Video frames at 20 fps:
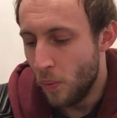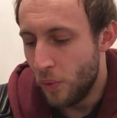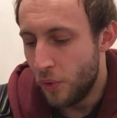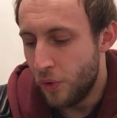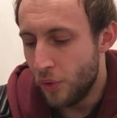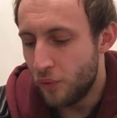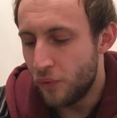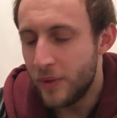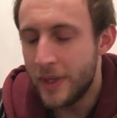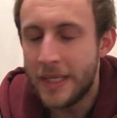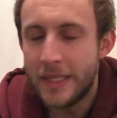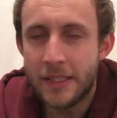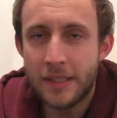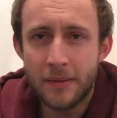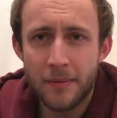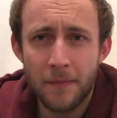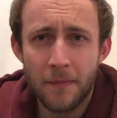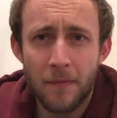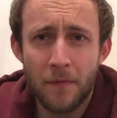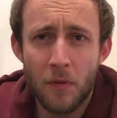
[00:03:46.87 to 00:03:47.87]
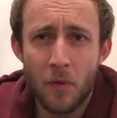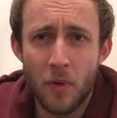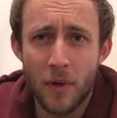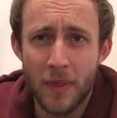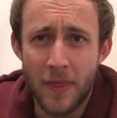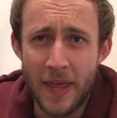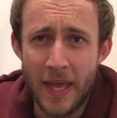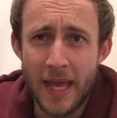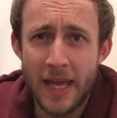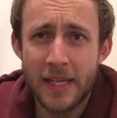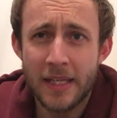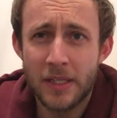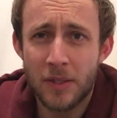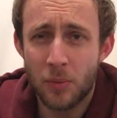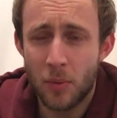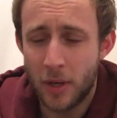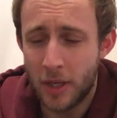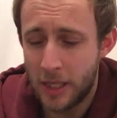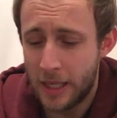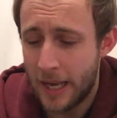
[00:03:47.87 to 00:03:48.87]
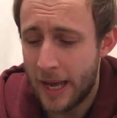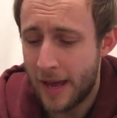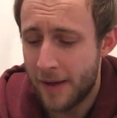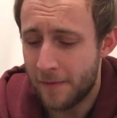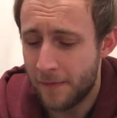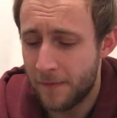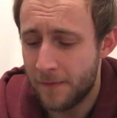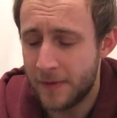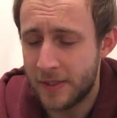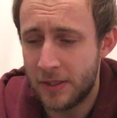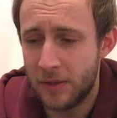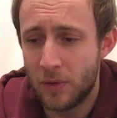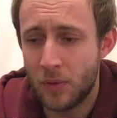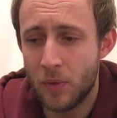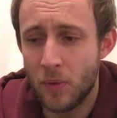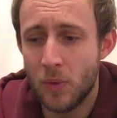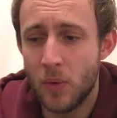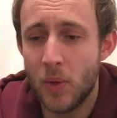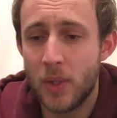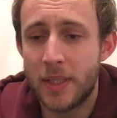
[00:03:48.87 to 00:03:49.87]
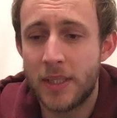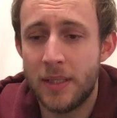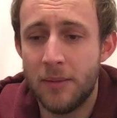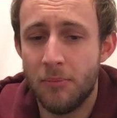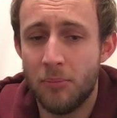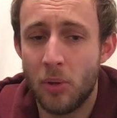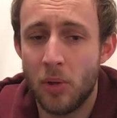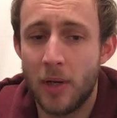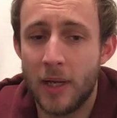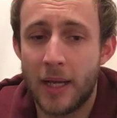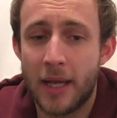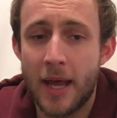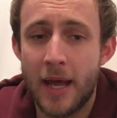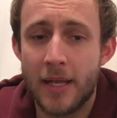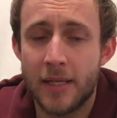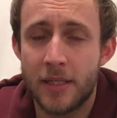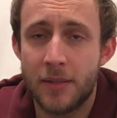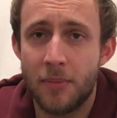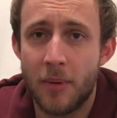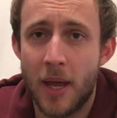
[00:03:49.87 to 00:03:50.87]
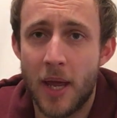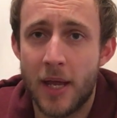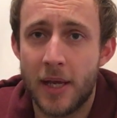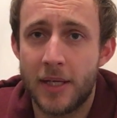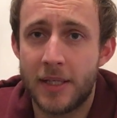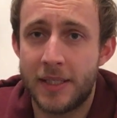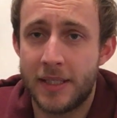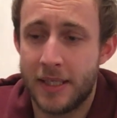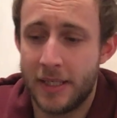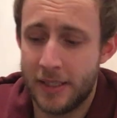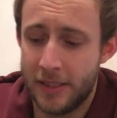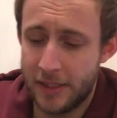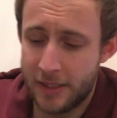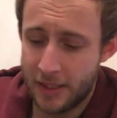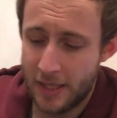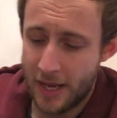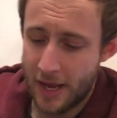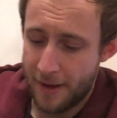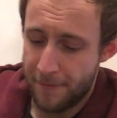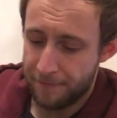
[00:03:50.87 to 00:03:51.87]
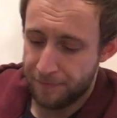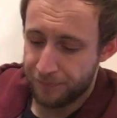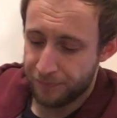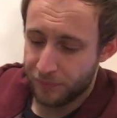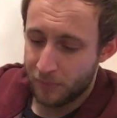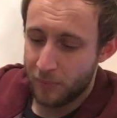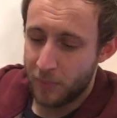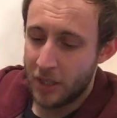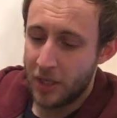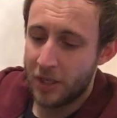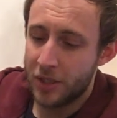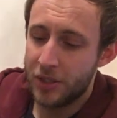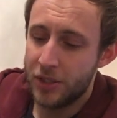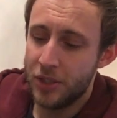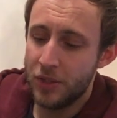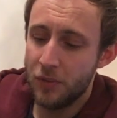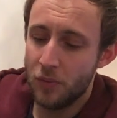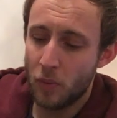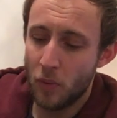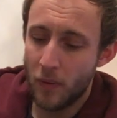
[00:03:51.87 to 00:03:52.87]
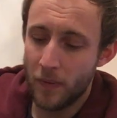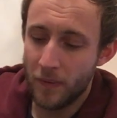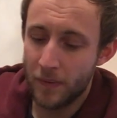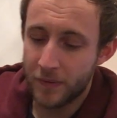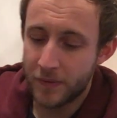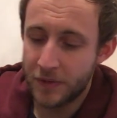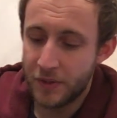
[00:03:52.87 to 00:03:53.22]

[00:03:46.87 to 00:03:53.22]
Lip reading: The reason for this, why you have physical symbolic aspects, is that because you want